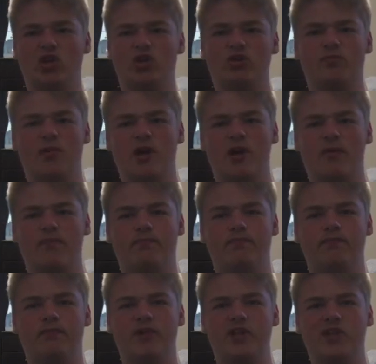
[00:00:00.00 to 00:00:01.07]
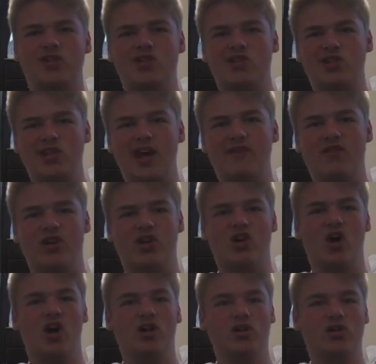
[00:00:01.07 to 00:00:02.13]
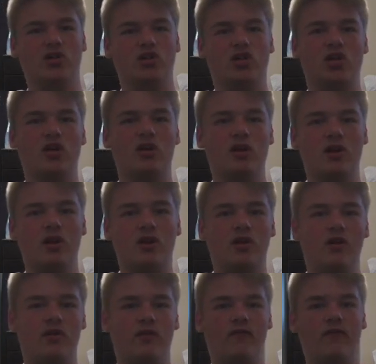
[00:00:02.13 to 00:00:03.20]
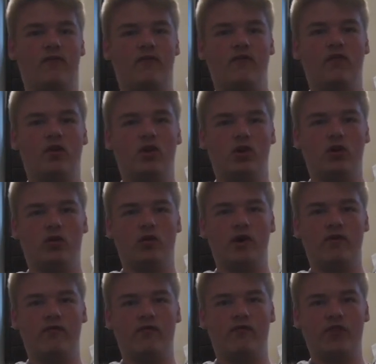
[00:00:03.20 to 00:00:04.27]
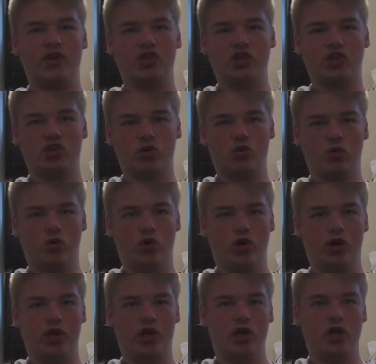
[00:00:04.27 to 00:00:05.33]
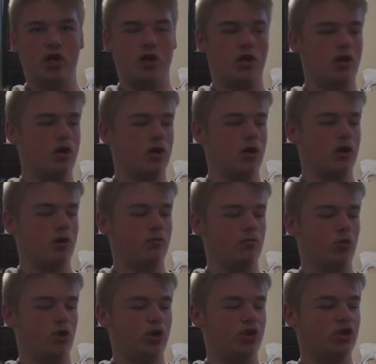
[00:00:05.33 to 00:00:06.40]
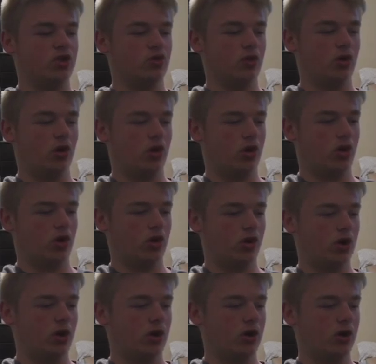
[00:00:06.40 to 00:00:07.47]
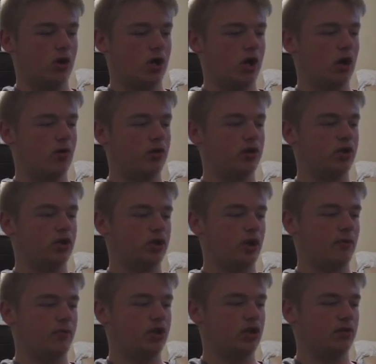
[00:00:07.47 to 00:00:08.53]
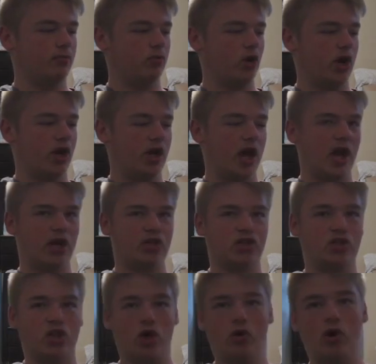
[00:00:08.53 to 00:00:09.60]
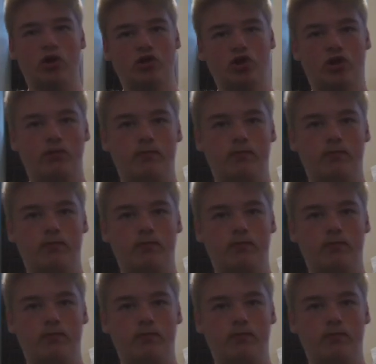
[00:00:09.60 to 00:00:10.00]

man. It's $7. Great fidget toy. Pretty strong. Always love me some break actions. Oh, also,